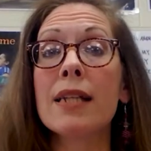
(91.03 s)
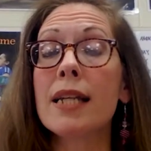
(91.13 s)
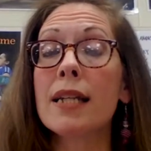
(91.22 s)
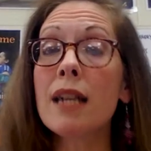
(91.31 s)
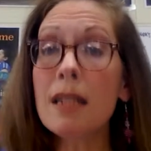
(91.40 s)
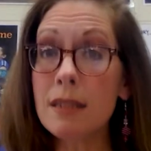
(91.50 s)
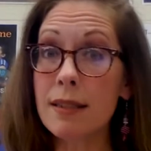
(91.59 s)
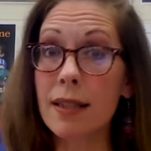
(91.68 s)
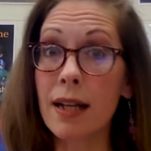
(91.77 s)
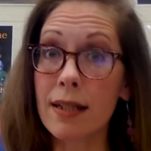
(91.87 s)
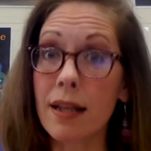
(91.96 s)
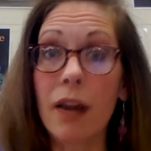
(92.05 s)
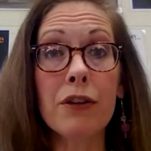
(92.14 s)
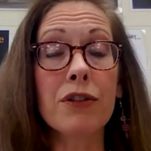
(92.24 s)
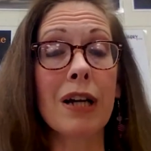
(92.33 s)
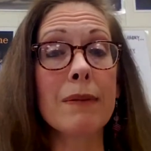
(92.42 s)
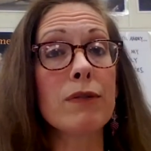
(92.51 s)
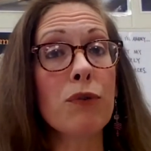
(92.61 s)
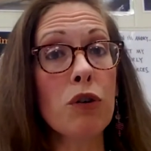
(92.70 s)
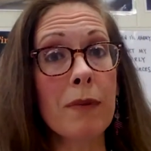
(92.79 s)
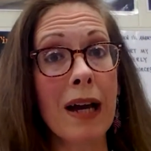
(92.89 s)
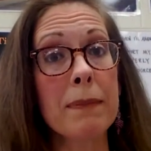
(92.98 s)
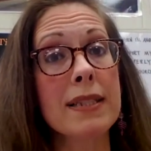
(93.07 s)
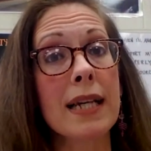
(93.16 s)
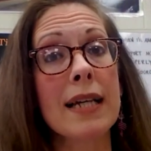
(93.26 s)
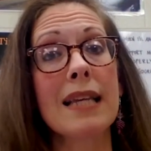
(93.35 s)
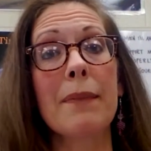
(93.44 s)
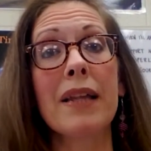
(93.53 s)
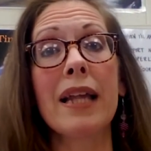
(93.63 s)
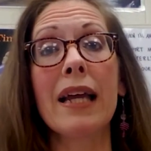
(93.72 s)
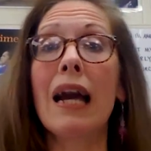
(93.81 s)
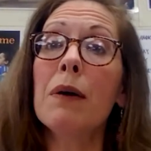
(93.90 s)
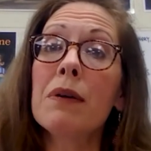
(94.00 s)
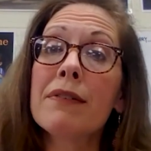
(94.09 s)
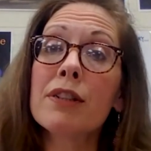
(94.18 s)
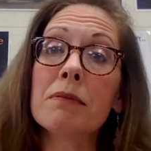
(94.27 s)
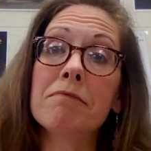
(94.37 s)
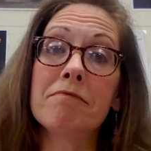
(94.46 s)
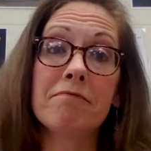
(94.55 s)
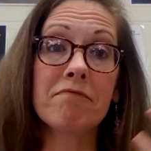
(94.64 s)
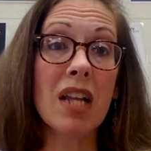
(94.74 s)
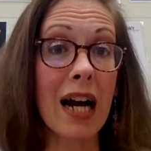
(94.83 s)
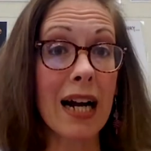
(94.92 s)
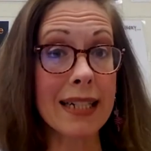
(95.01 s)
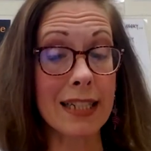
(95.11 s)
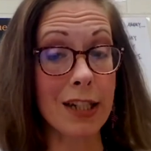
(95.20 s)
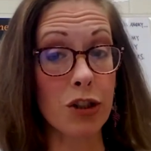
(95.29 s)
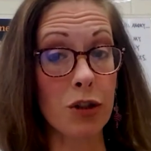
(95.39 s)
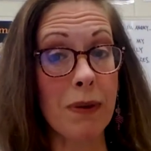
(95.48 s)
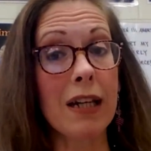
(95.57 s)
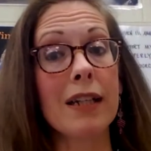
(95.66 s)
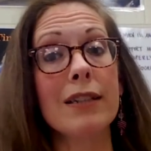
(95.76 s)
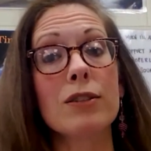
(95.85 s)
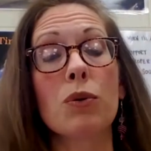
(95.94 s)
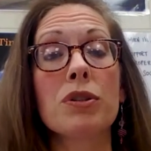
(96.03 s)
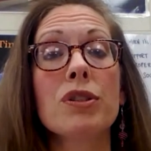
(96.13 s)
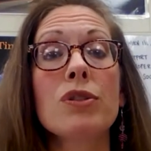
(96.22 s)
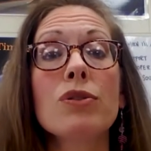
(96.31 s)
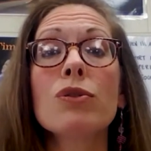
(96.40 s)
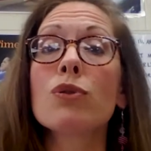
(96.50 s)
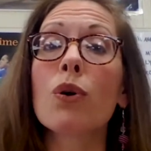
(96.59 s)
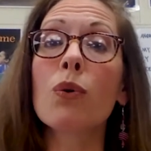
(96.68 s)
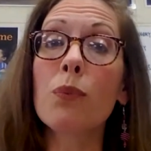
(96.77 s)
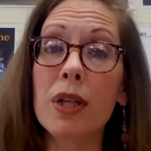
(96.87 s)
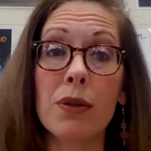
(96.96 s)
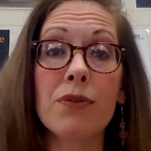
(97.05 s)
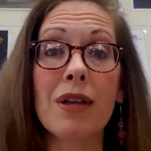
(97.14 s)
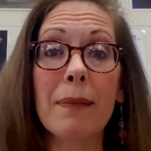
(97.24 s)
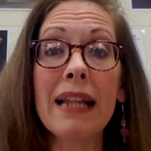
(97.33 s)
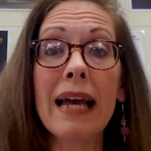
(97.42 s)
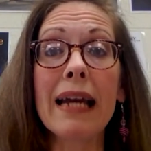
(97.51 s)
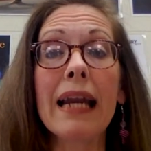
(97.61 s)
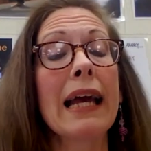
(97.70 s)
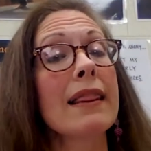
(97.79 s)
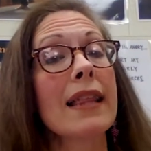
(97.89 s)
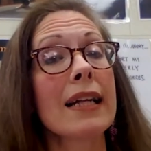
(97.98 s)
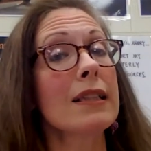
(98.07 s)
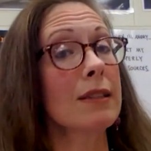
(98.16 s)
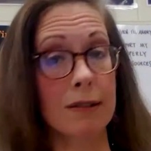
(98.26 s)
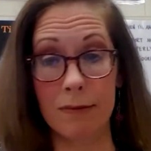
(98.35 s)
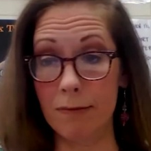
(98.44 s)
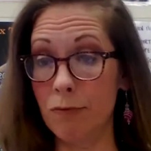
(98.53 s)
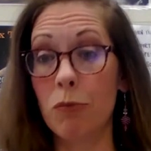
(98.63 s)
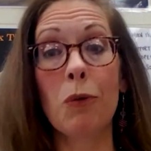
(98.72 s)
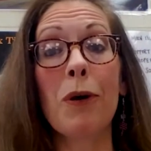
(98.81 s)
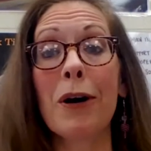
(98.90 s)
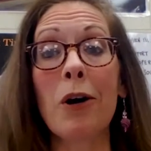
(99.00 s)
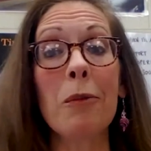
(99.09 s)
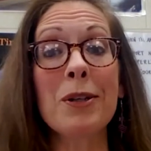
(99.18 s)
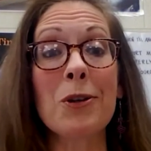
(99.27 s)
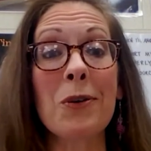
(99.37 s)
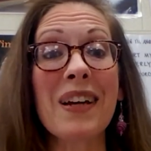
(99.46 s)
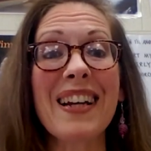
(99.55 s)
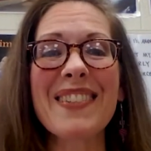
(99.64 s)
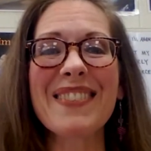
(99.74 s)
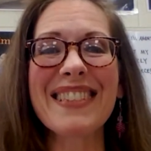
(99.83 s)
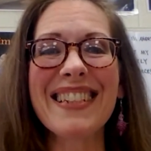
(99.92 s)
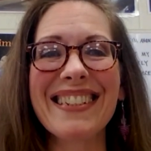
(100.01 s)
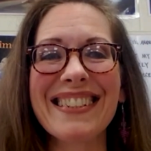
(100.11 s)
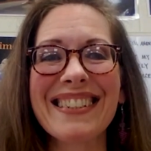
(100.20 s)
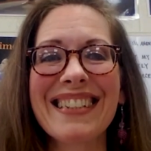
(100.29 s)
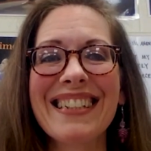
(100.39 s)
it does discuss other types of format besides MLA. However, I teach humanities courses, so we use MLA, and that's what I'll be showing as a result.